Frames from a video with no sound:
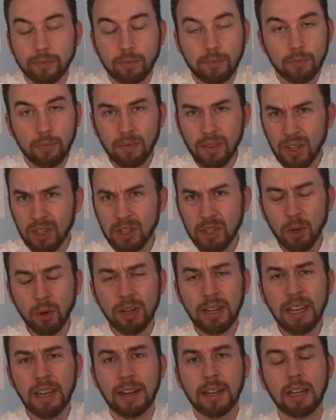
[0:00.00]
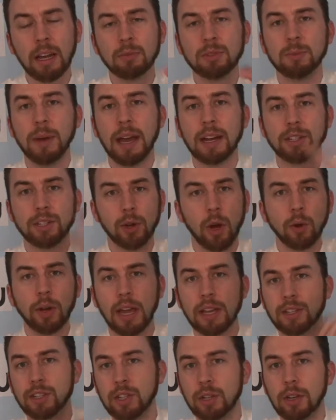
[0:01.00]
So again, it comes back to, okay,
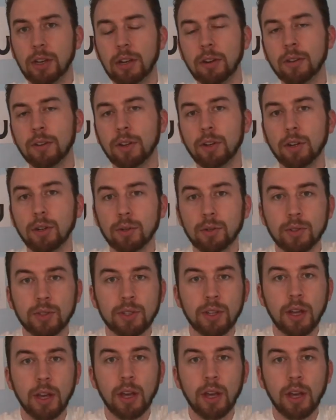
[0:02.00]
so you hear the news,